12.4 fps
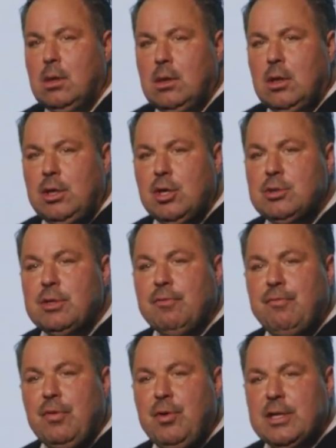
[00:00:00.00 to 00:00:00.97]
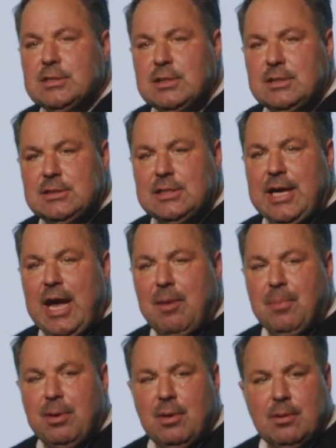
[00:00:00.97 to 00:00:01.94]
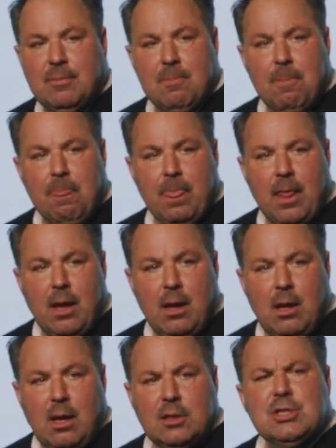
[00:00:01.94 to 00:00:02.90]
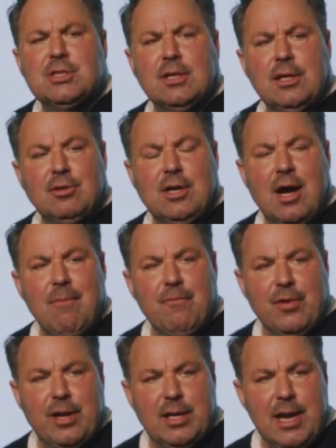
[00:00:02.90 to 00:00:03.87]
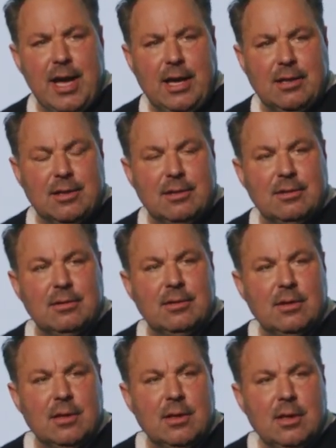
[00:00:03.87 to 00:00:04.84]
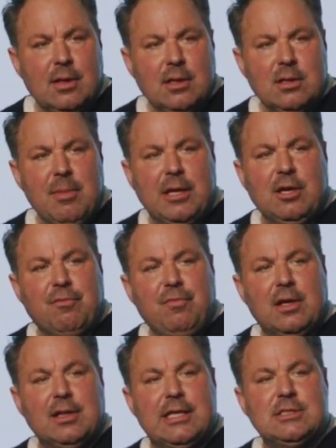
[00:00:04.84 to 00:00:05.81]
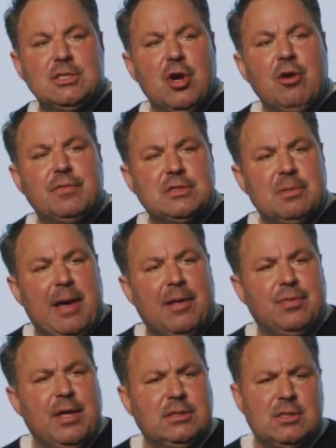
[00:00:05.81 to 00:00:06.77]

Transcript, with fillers: You're using food as an escape, just a little comfort at night to make you feel less nervous about things.